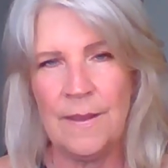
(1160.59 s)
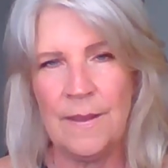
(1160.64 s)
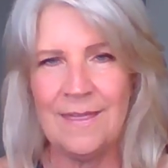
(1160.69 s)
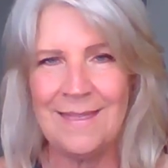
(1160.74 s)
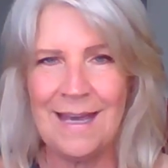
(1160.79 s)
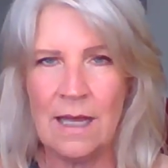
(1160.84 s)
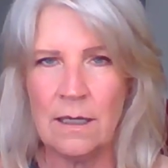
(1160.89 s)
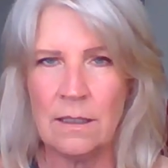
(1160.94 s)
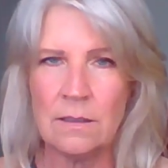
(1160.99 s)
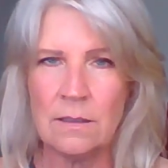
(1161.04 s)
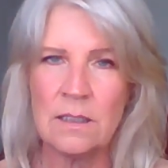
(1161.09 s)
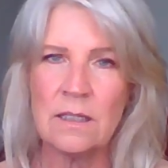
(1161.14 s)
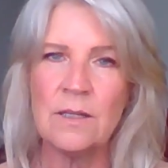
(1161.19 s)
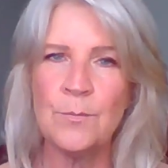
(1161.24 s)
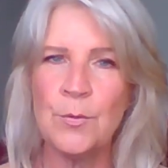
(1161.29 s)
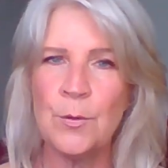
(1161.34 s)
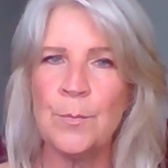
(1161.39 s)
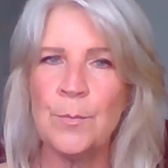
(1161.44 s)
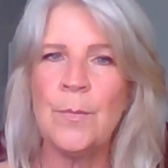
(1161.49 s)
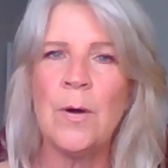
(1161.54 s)
but that is the
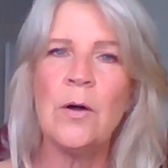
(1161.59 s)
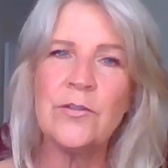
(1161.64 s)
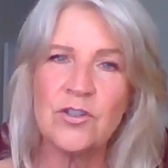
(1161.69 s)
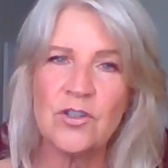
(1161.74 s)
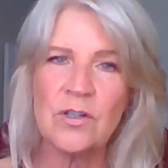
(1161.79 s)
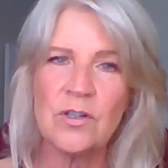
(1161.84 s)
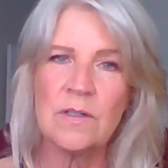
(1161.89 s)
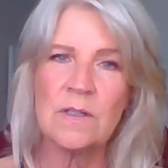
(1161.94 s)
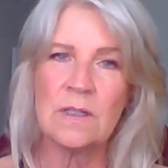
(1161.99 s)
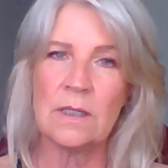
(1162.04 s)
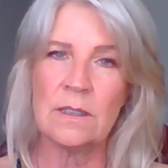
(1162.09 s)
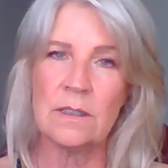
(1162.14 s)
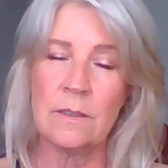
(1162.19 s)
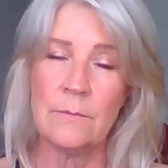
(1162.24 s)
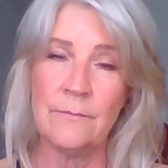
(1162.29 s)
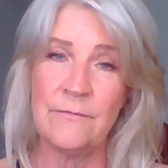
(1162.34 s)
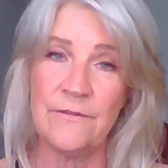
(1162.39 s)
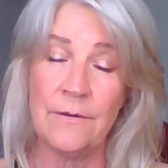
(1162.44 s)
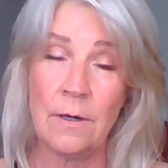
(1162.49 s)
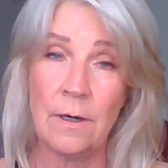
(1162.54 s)
propulsion
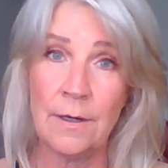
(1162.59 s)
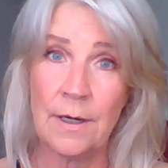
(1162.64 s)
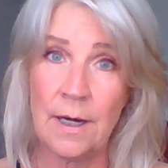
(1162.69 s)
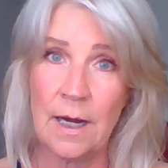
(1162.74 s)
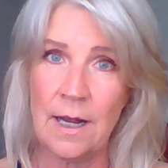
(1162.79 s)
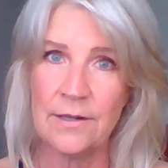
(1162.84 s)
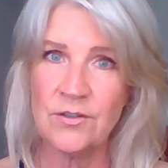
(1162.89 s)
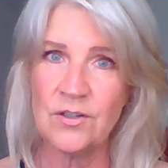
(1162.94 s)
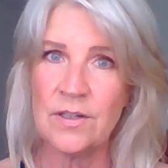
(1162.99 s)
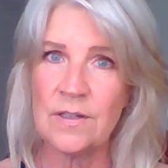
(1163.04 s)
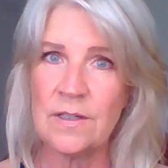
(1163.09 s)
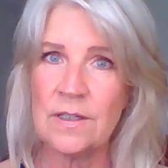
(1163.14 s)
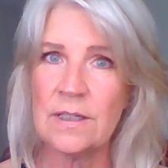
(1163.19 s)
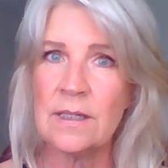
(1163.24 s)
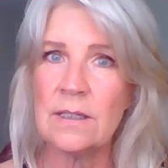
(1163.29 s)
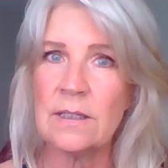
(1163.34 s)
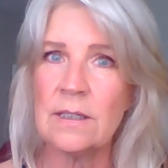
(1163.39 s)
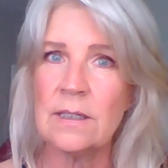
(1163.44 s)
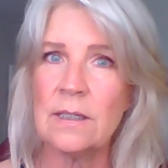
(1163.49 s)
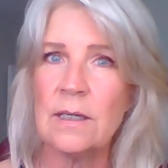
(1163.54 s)
system for our
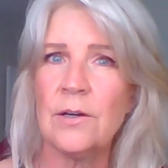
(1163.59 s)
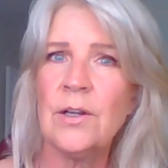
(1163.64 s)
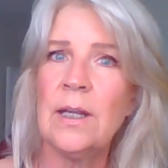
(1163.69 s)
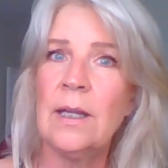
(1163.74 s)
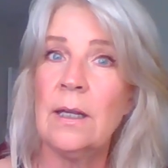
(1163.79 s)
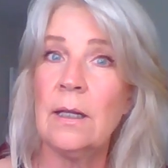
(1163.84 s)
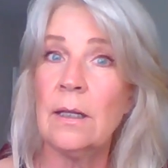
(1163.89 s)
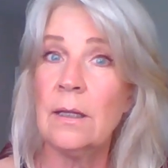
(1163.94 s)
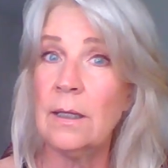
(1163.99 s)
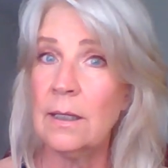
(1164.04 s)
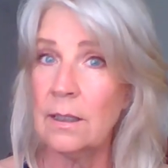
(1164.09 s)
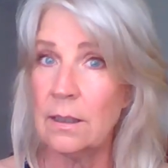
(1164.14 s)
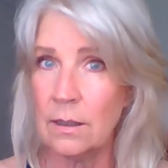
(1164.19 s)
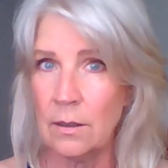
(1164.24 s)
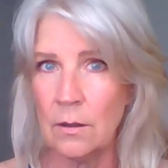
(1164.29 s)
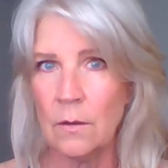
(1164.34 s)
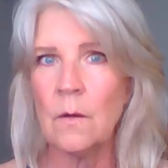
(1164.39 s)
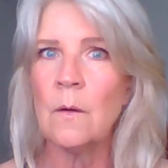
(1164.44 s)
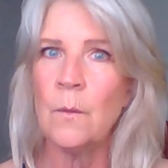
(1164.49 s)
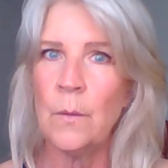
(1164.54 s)
consciousness and our healing
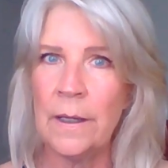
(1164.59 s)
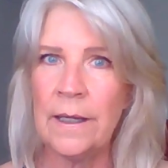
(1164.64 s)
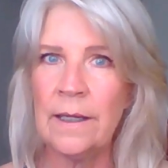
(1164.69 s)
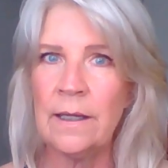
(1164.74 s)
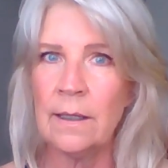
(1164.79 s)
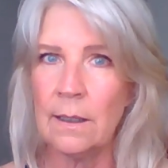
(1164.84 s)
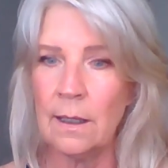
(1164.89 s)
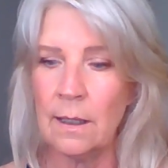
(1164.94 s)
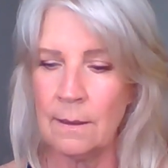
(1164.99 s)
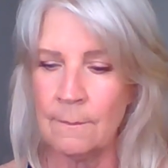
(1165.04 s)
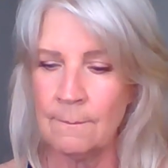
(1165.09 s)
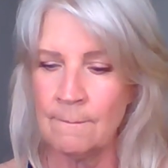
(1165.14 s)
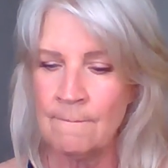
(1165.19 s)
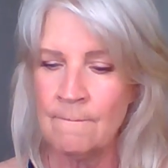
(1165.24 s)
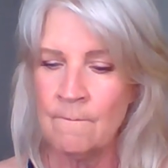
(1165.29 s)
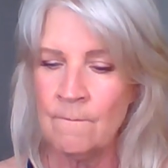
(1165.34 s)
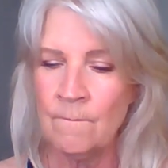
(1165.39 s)
and our awakening.